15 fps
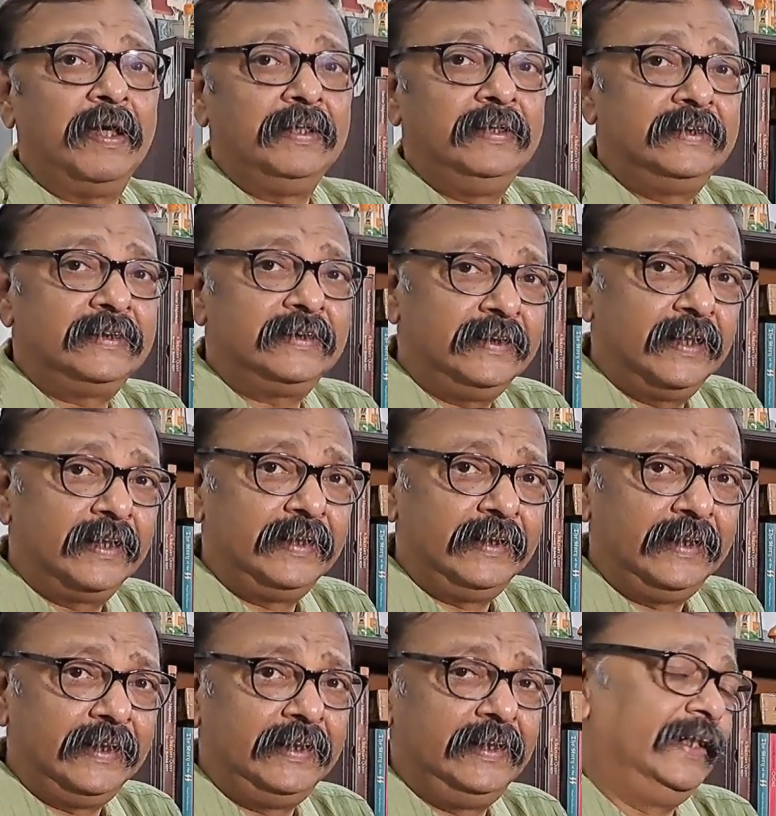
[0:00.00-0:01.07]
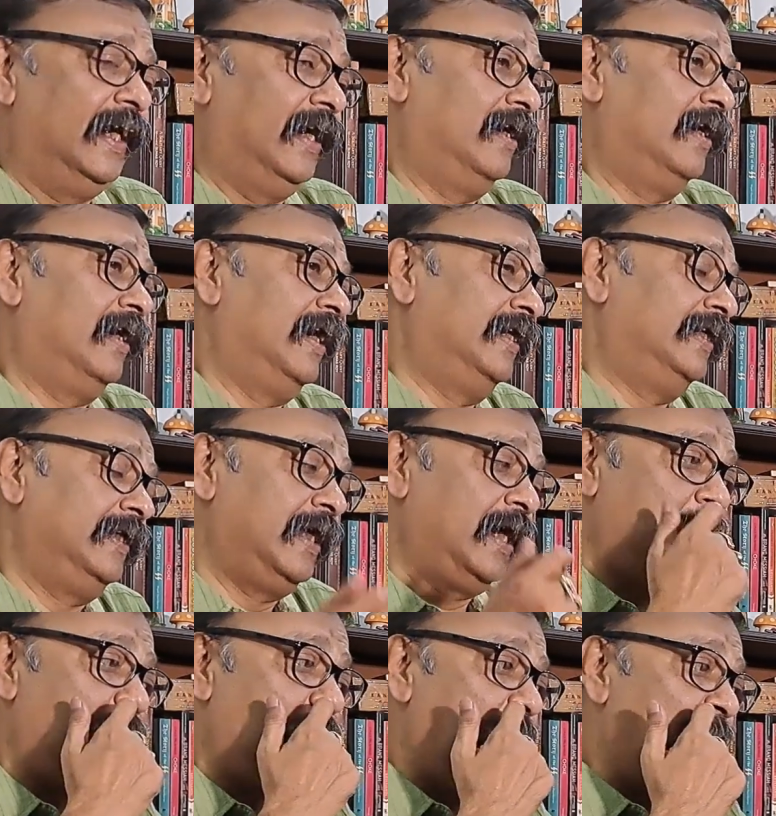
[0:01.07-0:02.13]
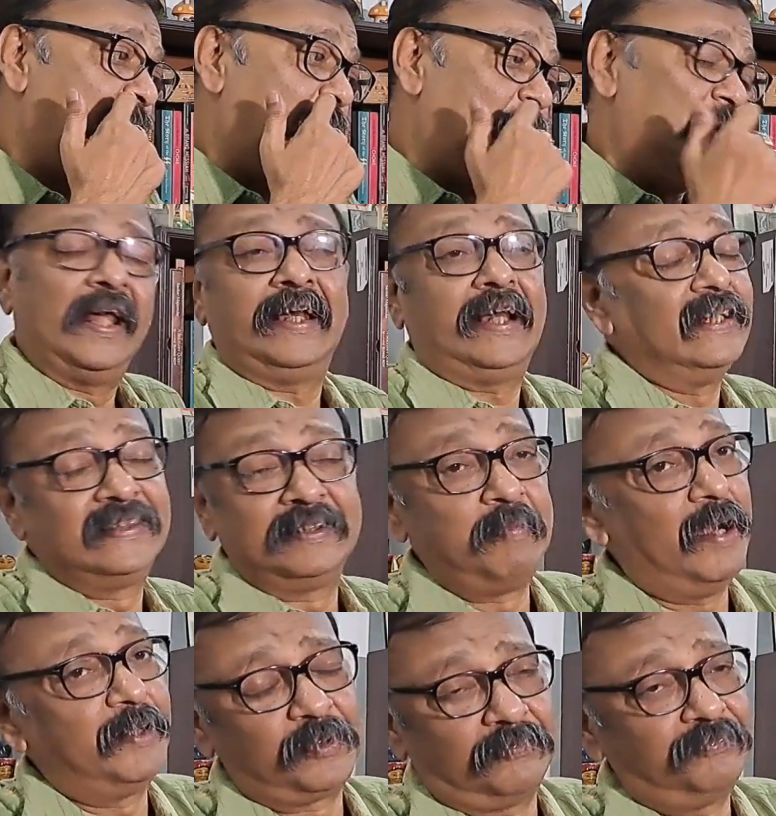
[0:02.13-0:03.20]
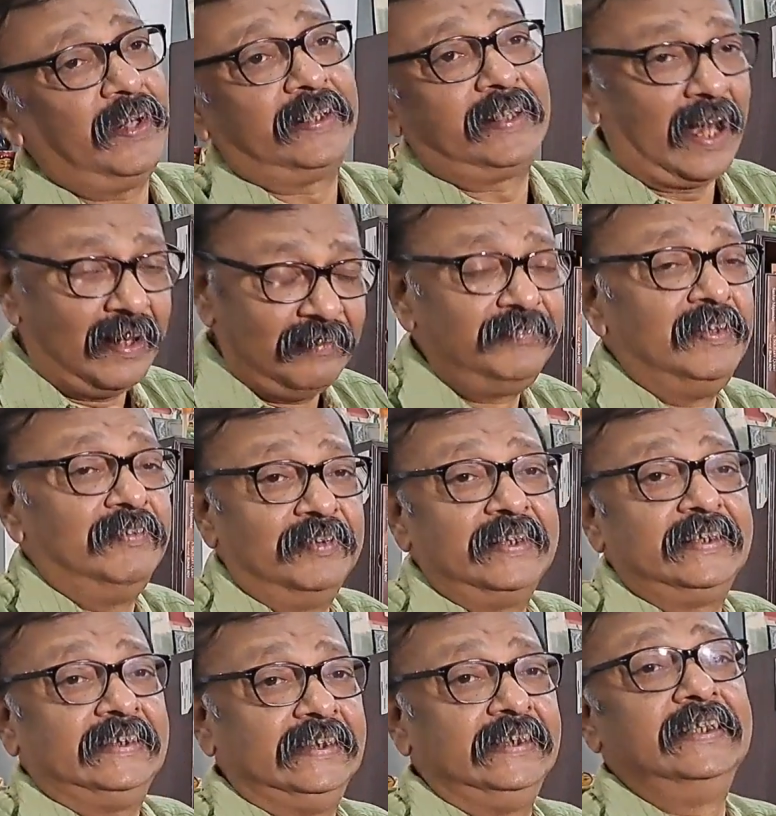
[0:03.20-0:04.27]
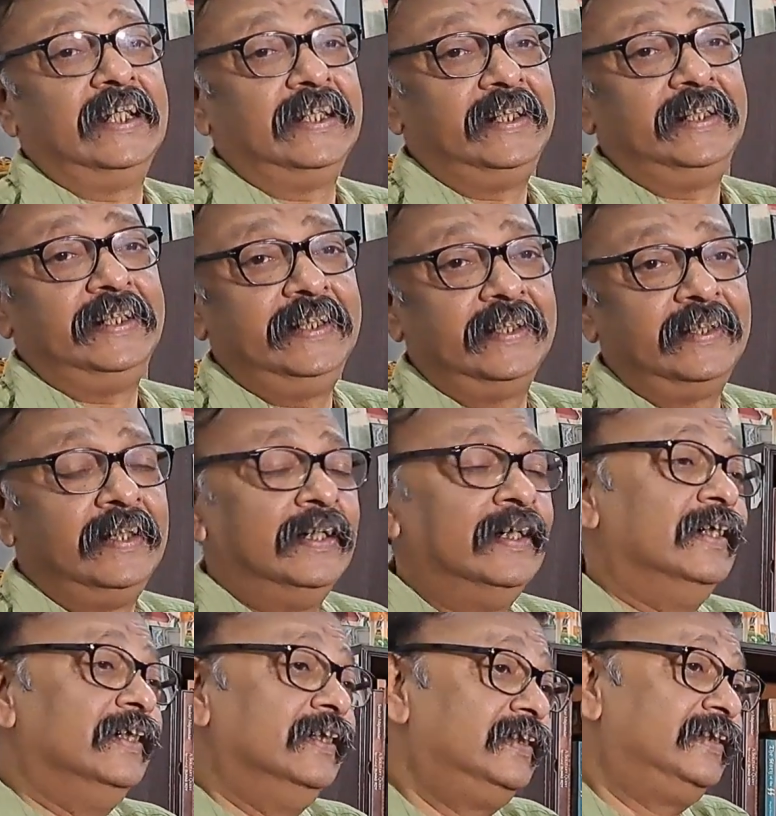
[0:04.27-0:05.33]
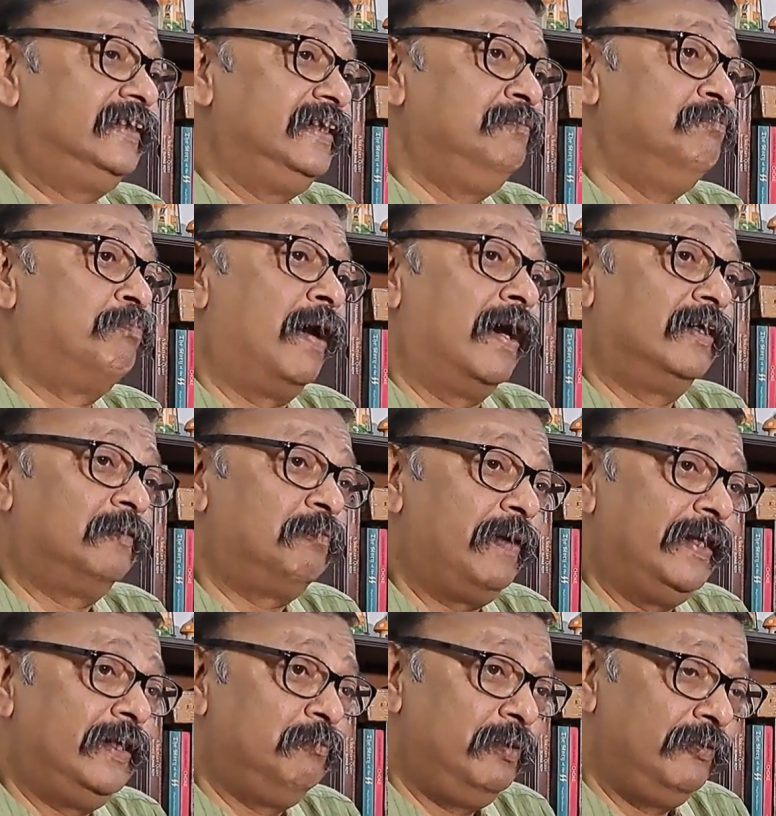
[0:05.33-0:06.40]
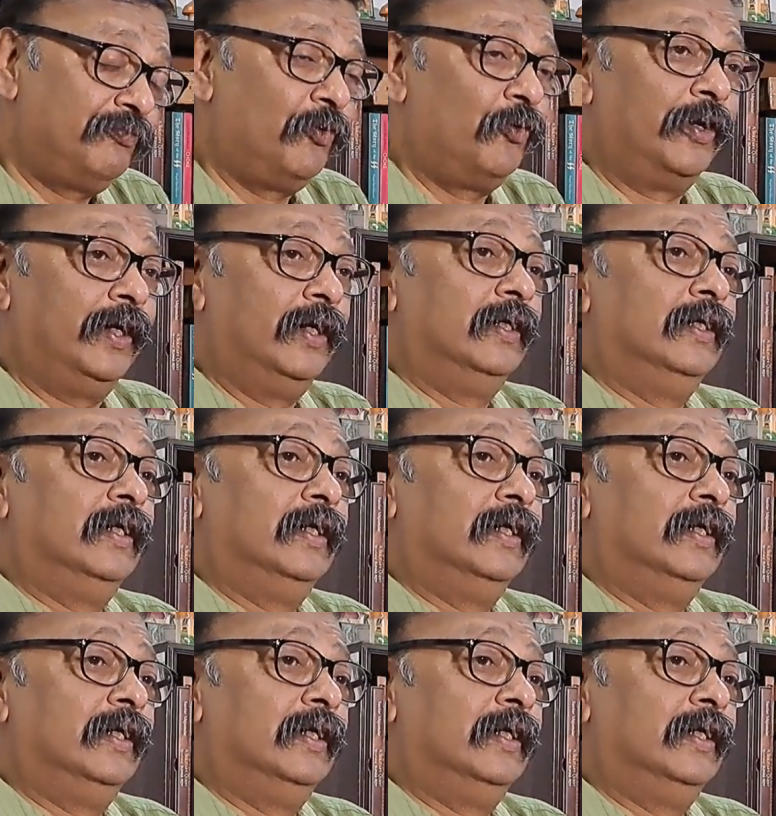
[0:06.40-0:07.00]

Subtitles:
pens here in India. And like as a matter of fact, I've never seen an Indian steampunk pen before.